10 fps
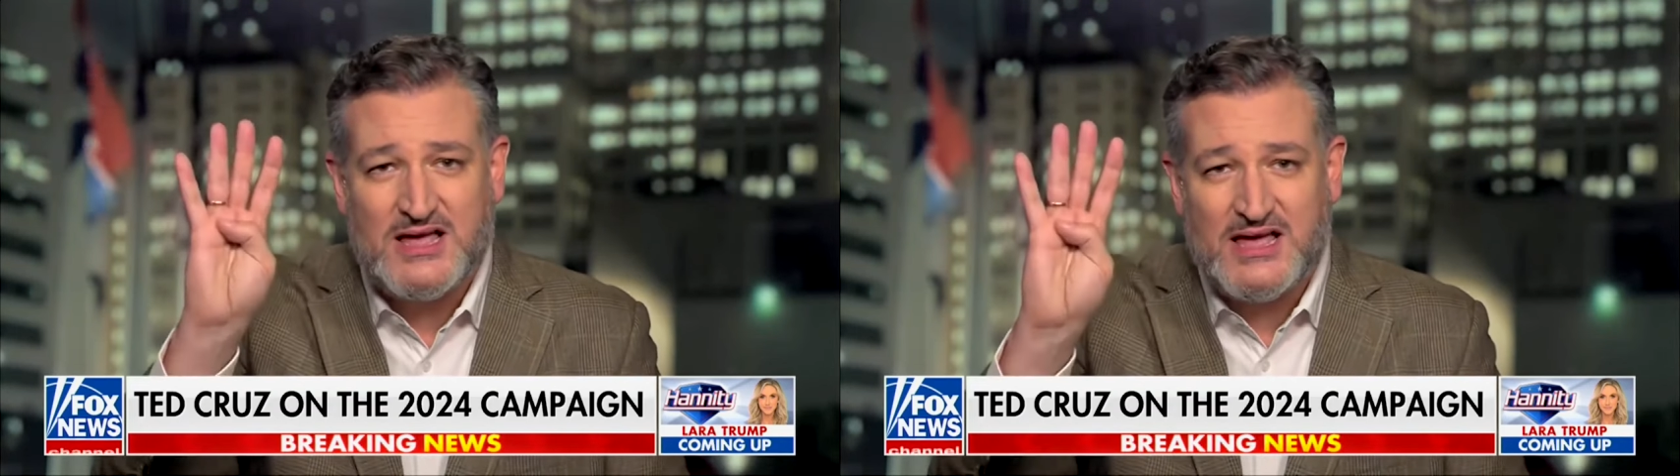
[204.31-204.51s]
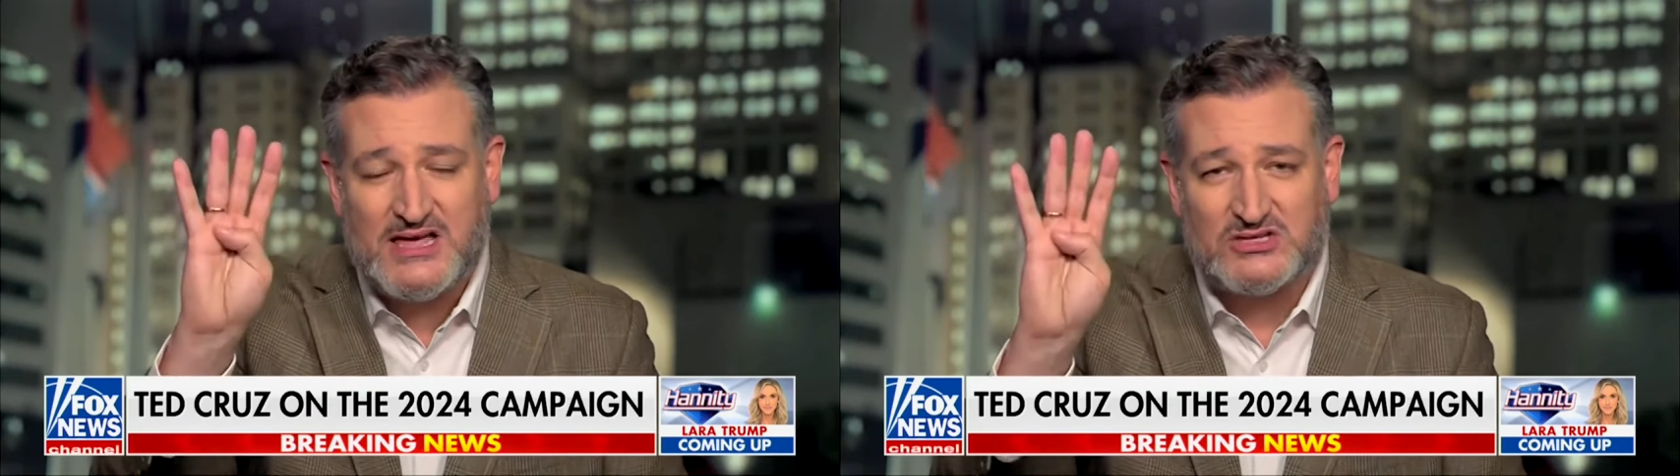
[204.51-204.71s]

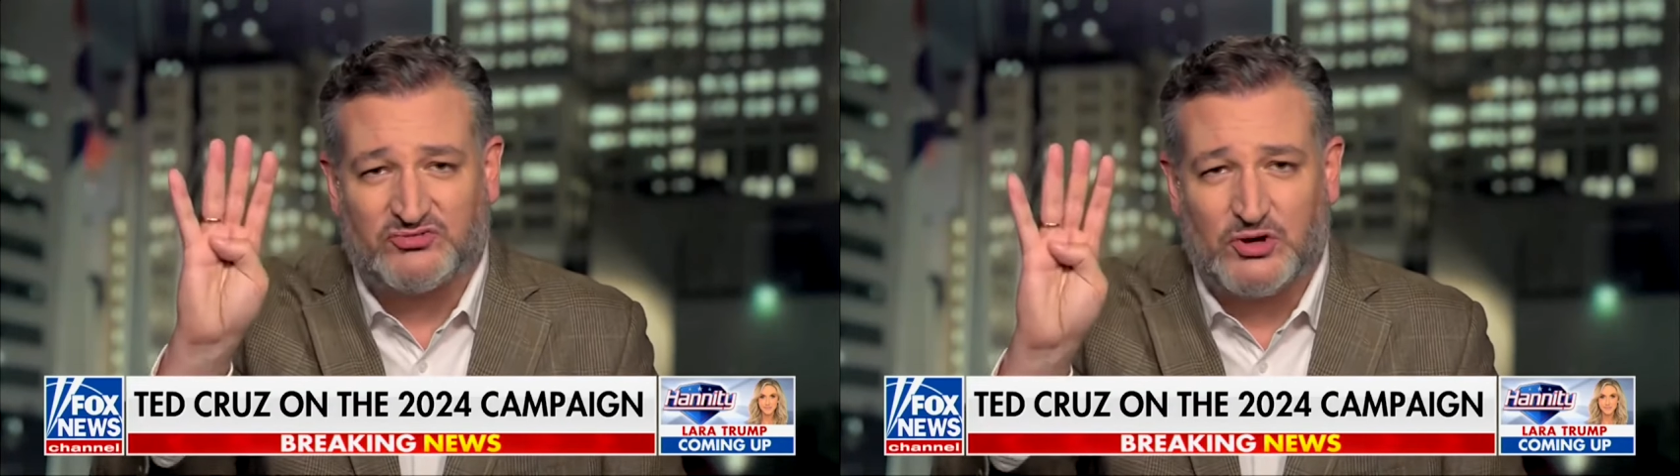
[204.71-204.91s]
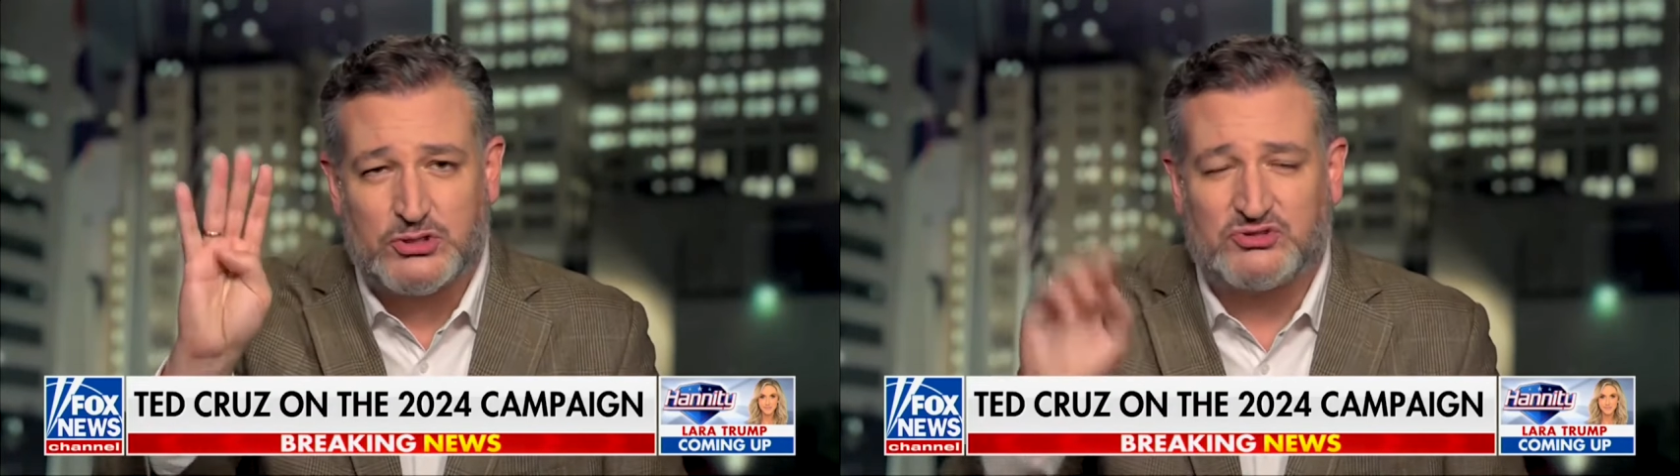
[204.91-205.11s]
his
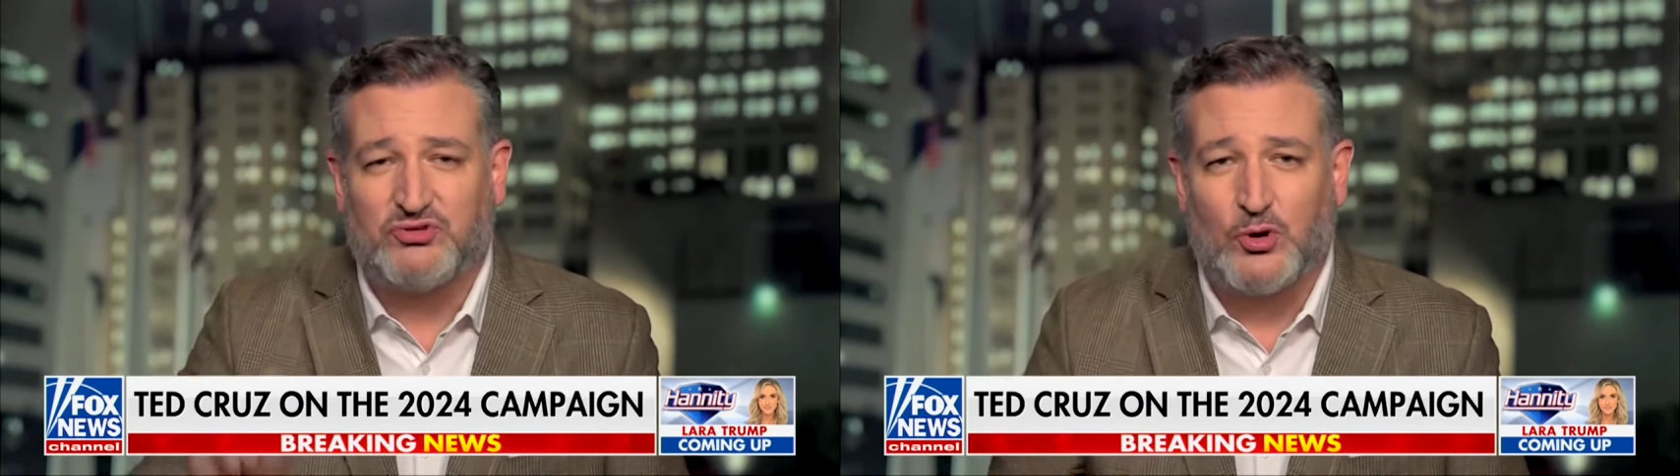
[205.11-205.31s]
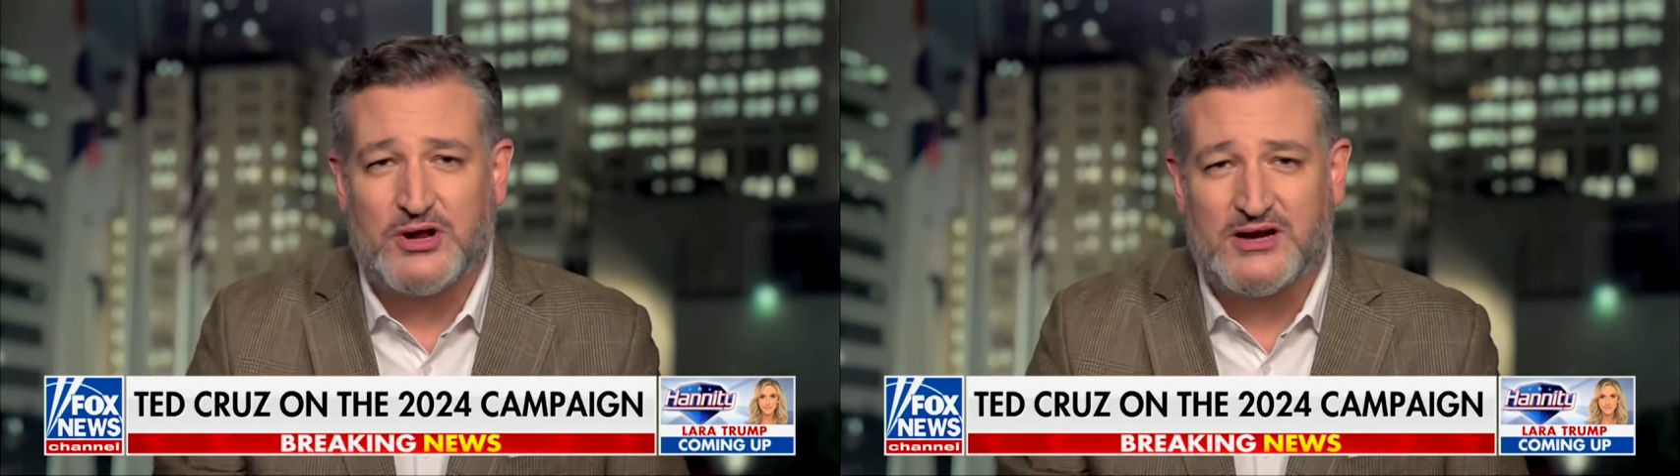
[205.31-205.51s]
first
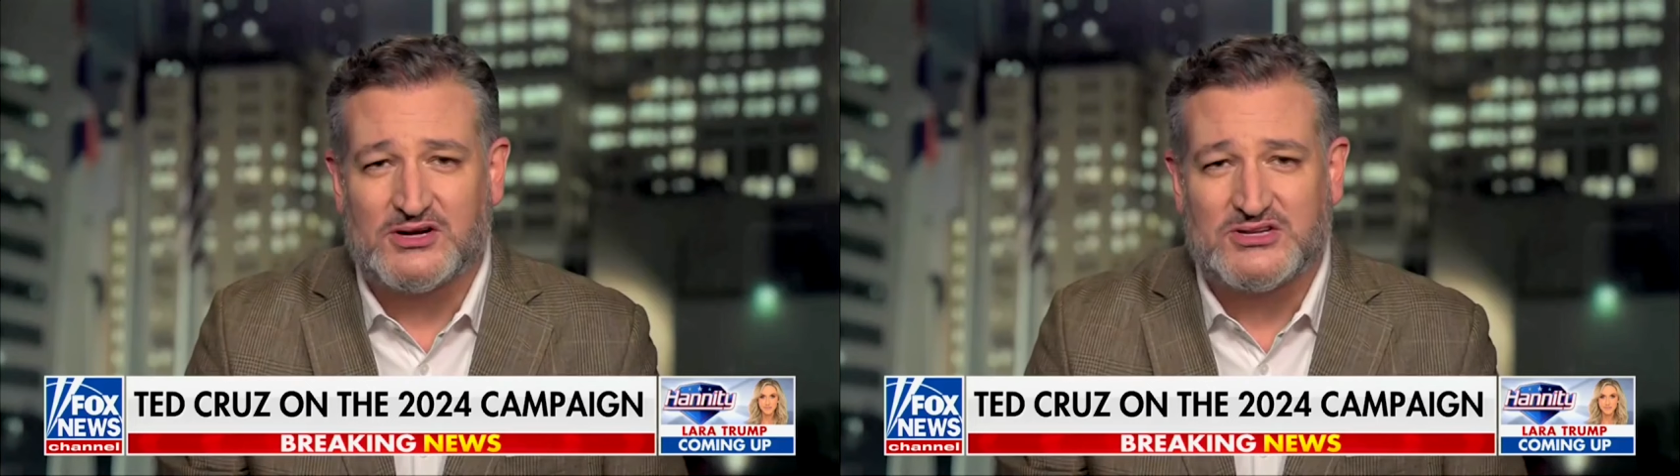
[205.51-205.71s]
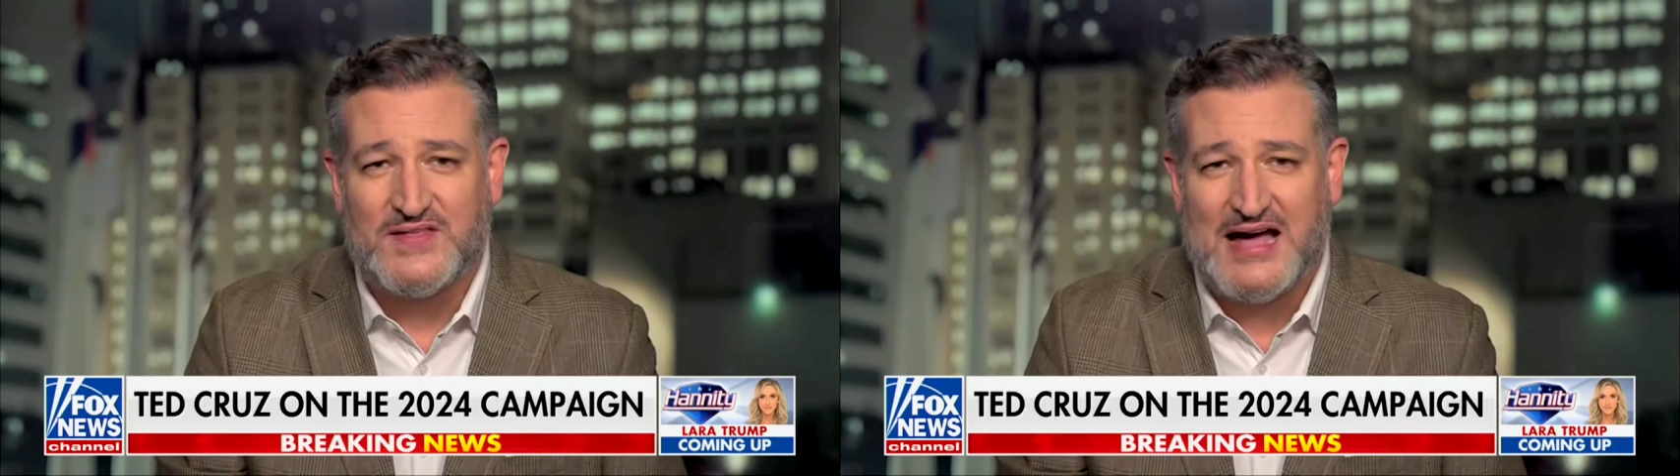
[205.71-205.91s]
four
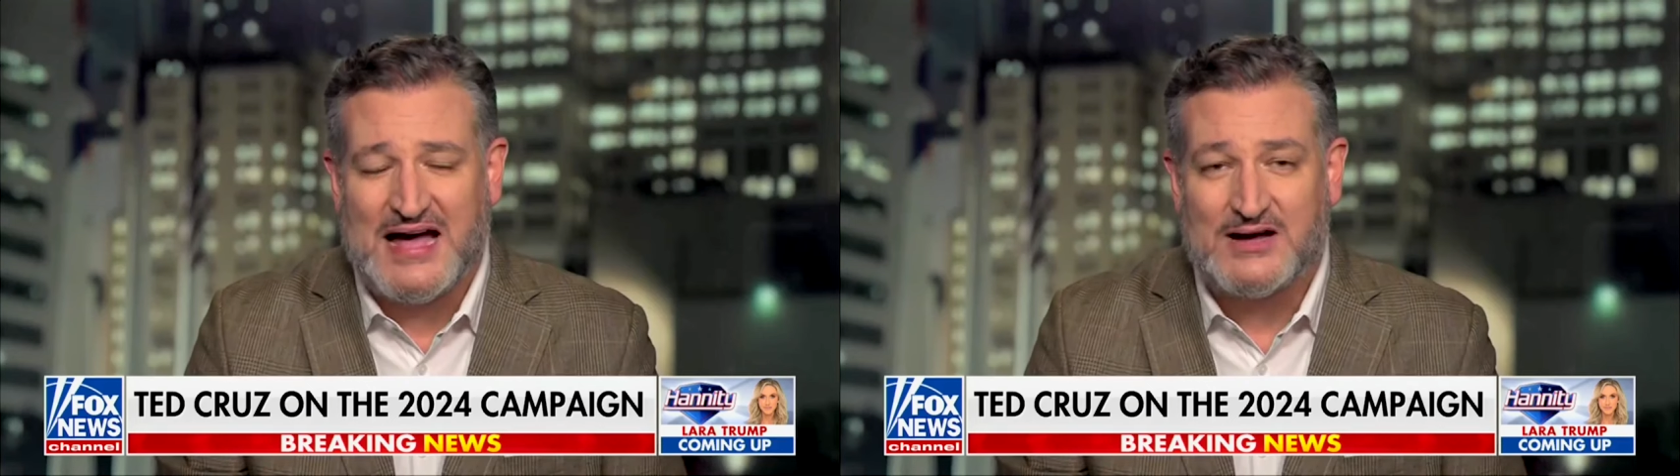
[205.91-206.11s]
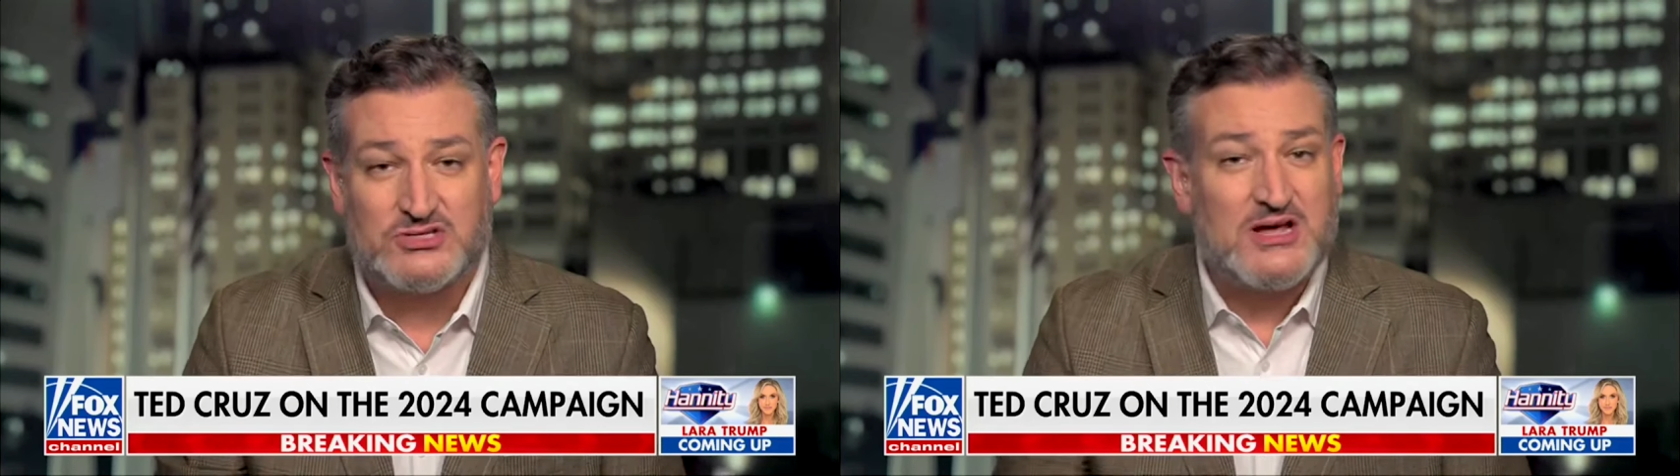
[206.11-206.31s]
years in the
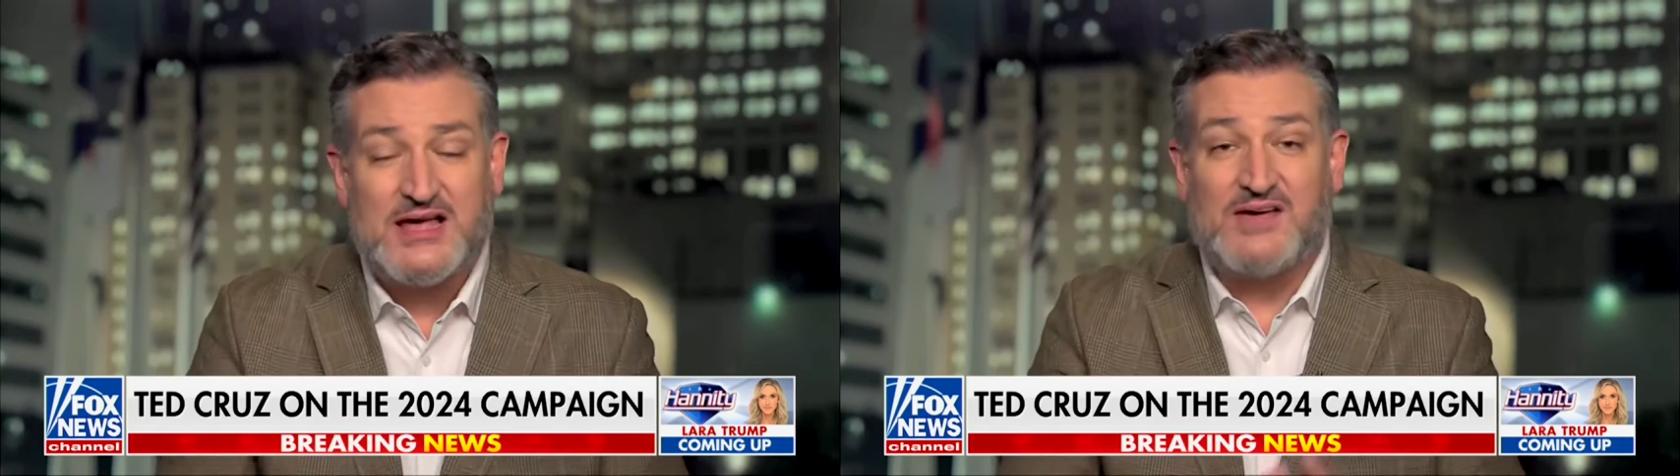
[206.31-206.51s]
House.